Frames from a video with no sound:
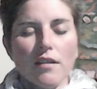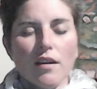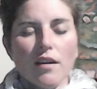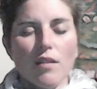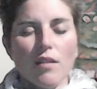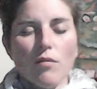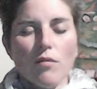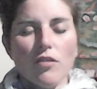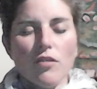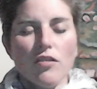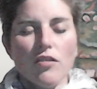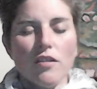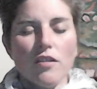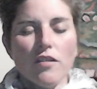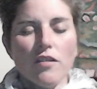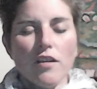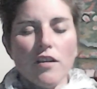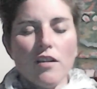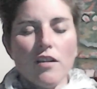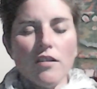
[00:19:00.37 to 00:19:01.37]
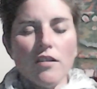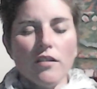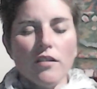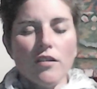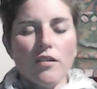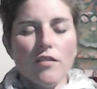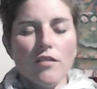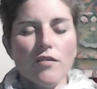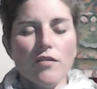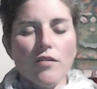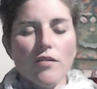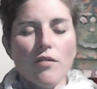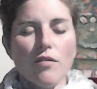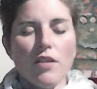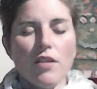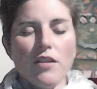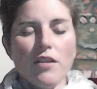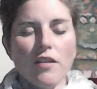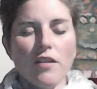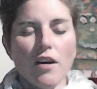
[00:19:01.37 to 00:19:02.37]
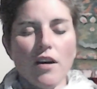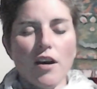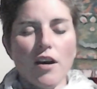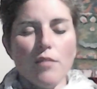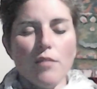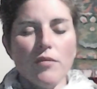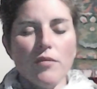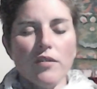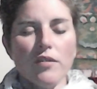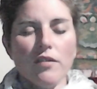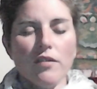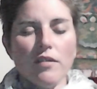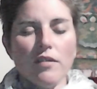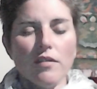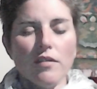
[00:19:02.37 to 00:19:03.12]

I want you to tell yourself 3 times